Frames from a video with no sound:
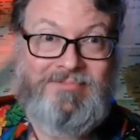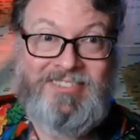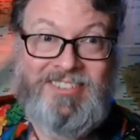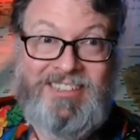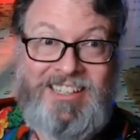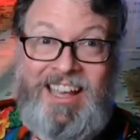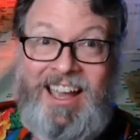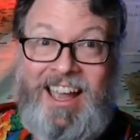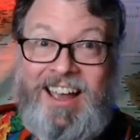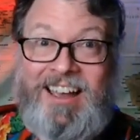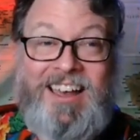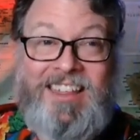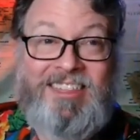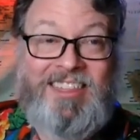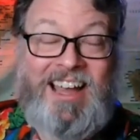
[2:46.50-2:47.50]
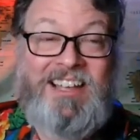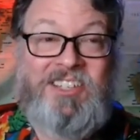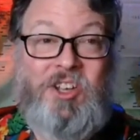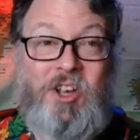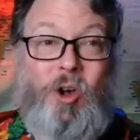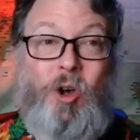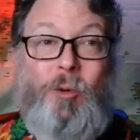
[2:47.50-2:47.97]
Yeah, that's
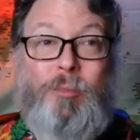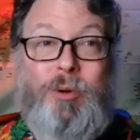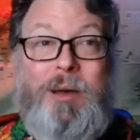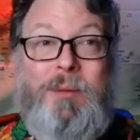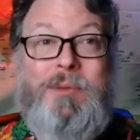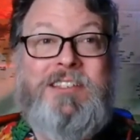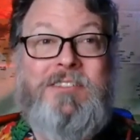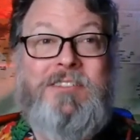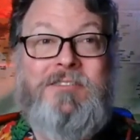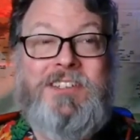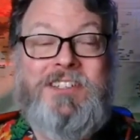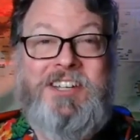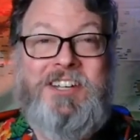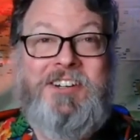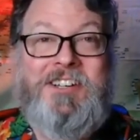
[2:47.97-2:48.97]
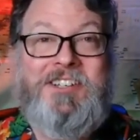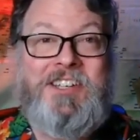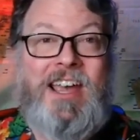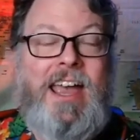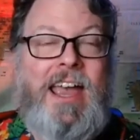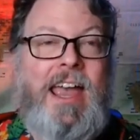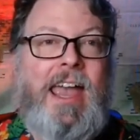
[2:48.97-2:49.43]
the whole premise of the series.
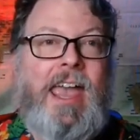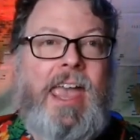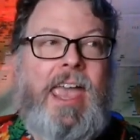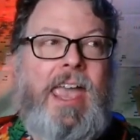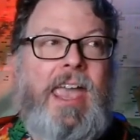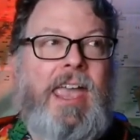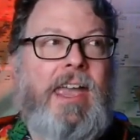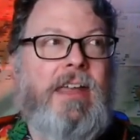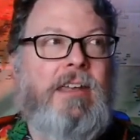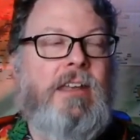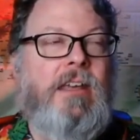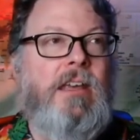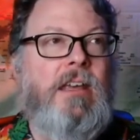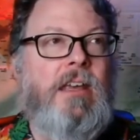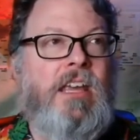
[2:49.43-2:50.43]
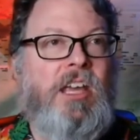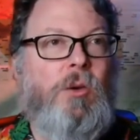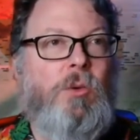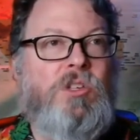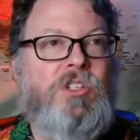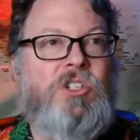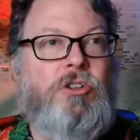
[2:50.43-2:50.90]
And it
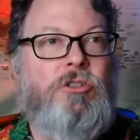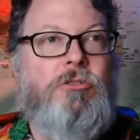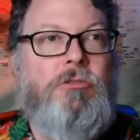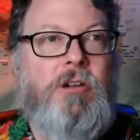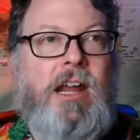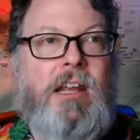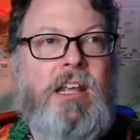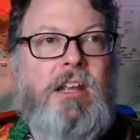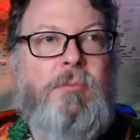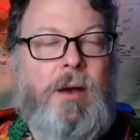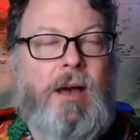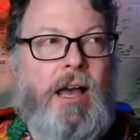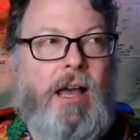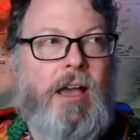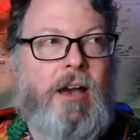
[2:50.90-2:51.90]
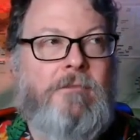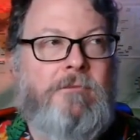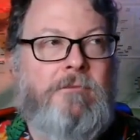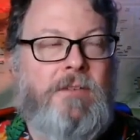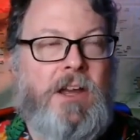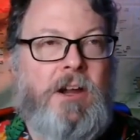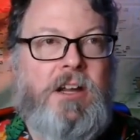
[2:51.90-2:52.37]
was created by a
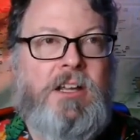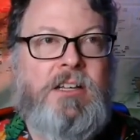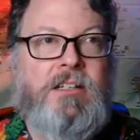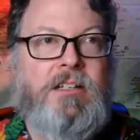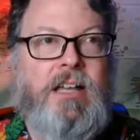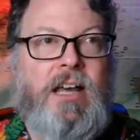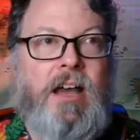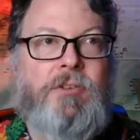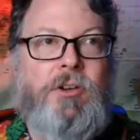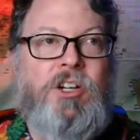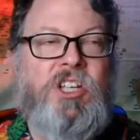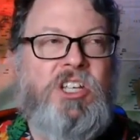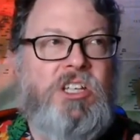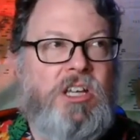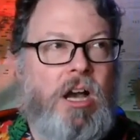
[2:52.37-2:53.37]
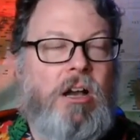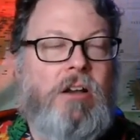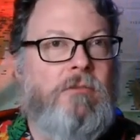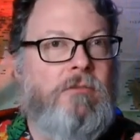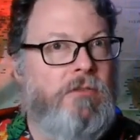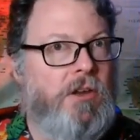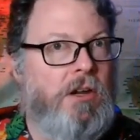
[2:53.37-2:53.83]
very clever,
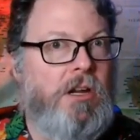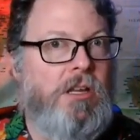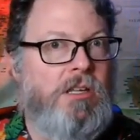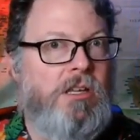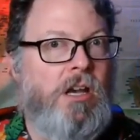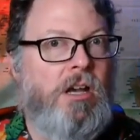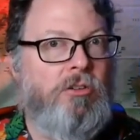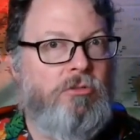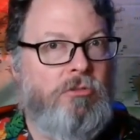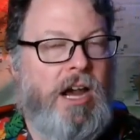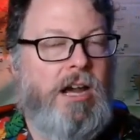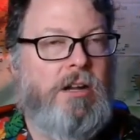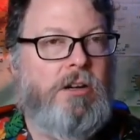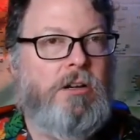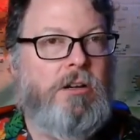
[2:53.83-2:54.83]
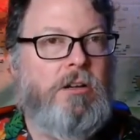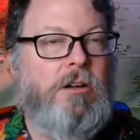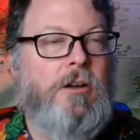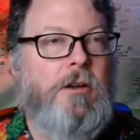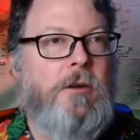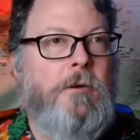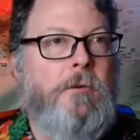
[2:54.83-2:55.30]
very young writer
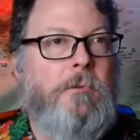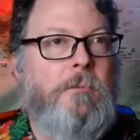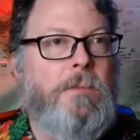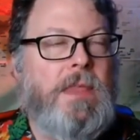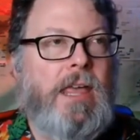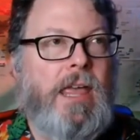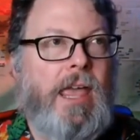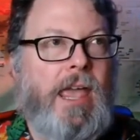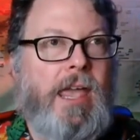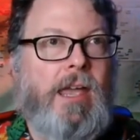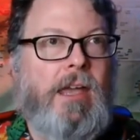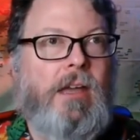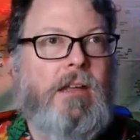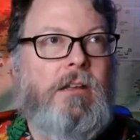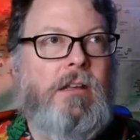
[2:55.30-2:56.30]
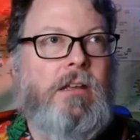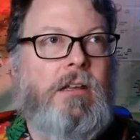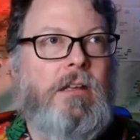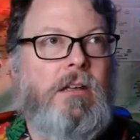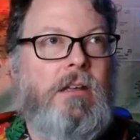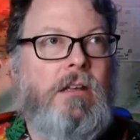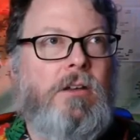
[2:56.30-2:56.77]
and
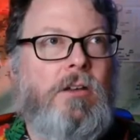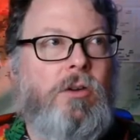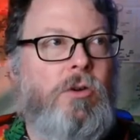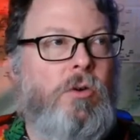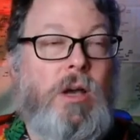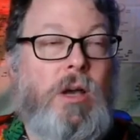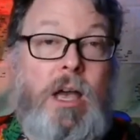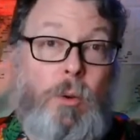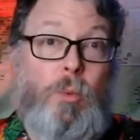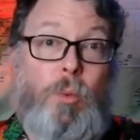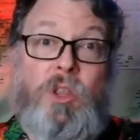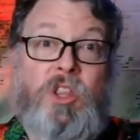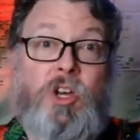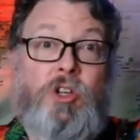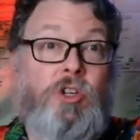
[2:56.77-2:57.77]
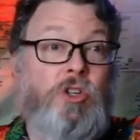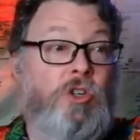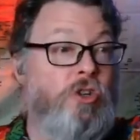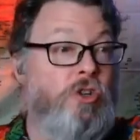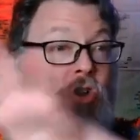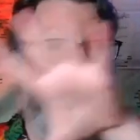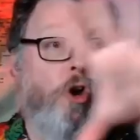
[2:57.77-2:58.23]
who with
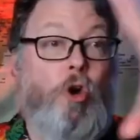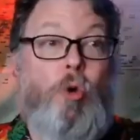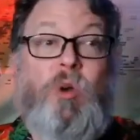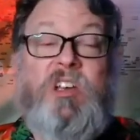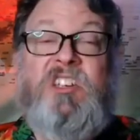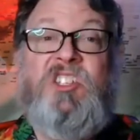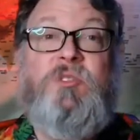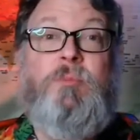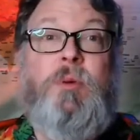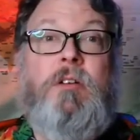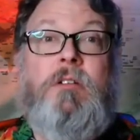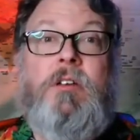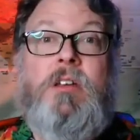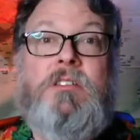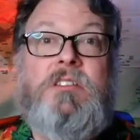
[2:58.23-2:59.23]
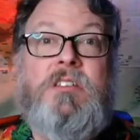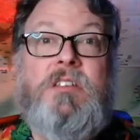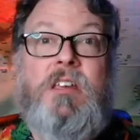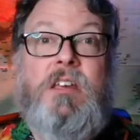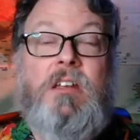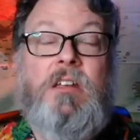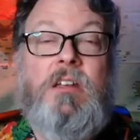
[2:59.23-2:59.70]
no experience
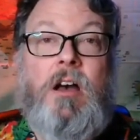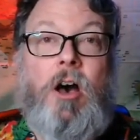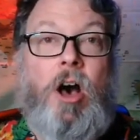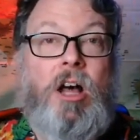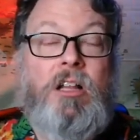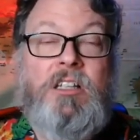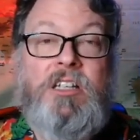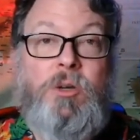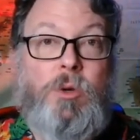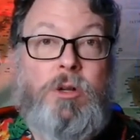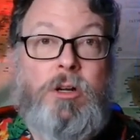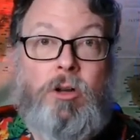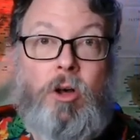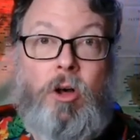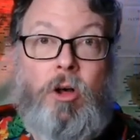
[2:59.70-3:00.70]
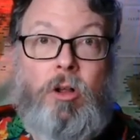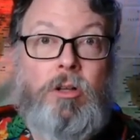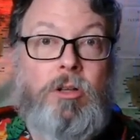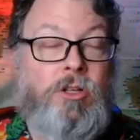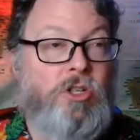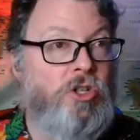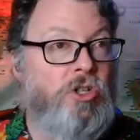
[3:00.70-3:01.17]
in Hollywood at all,
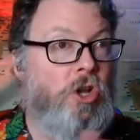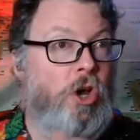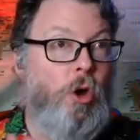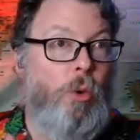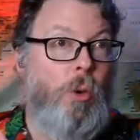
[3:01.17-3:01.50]
no